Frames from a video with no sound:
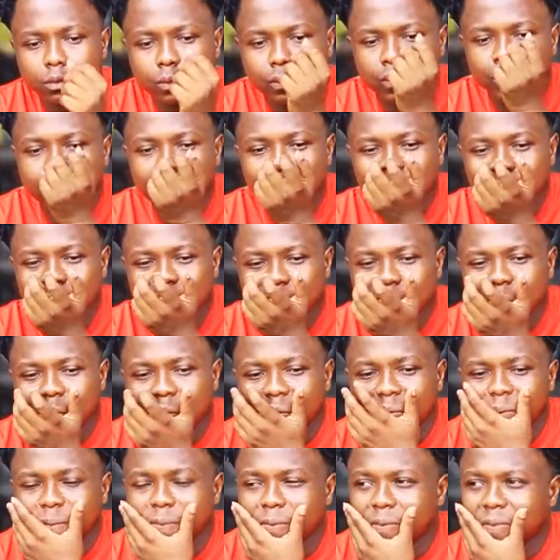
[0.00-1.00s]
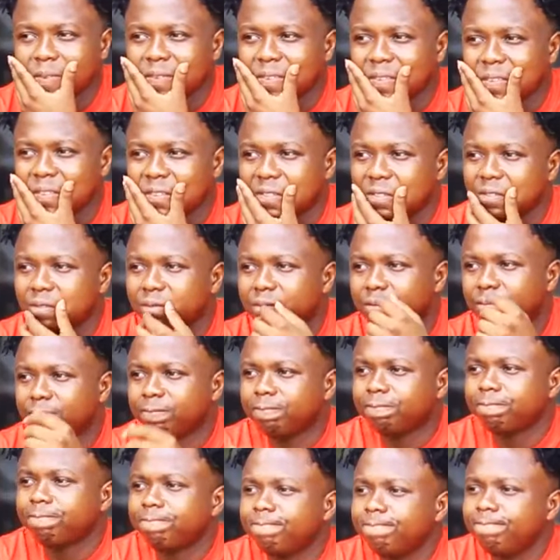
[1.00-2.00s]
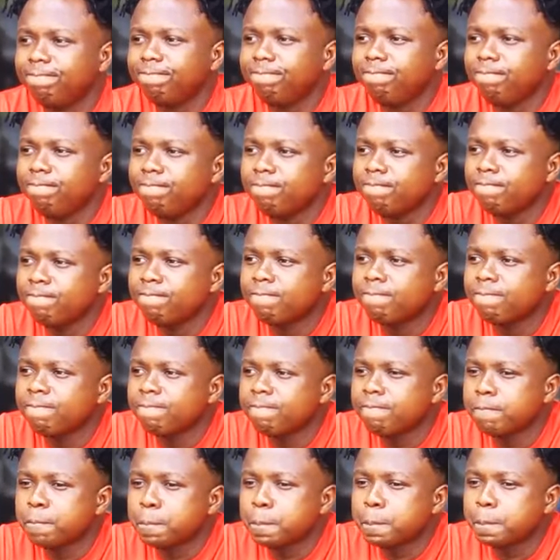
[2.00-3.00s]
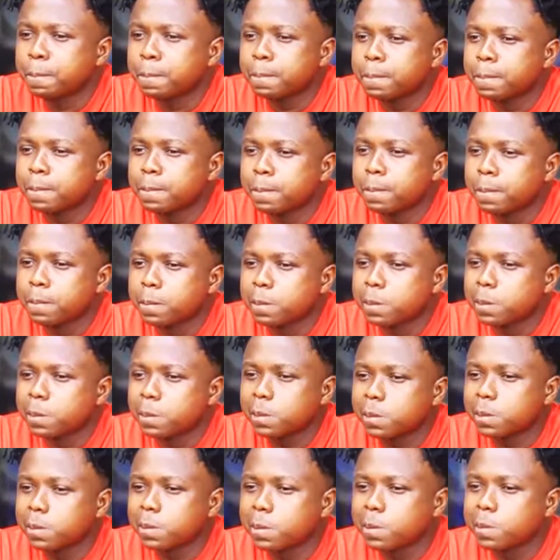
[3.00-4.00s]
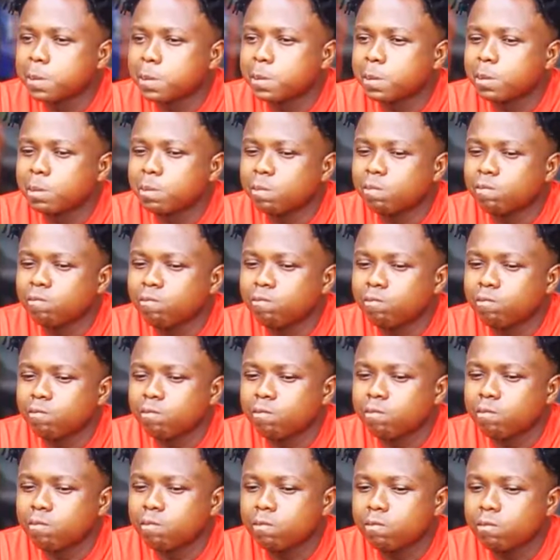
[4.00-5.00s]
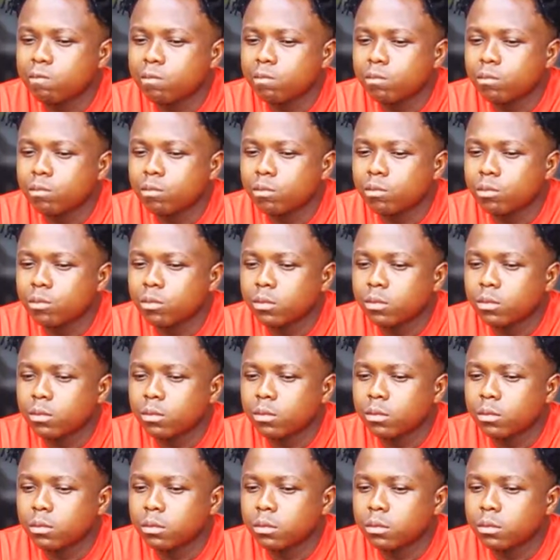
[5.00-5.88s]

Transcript: The person shown says nothing.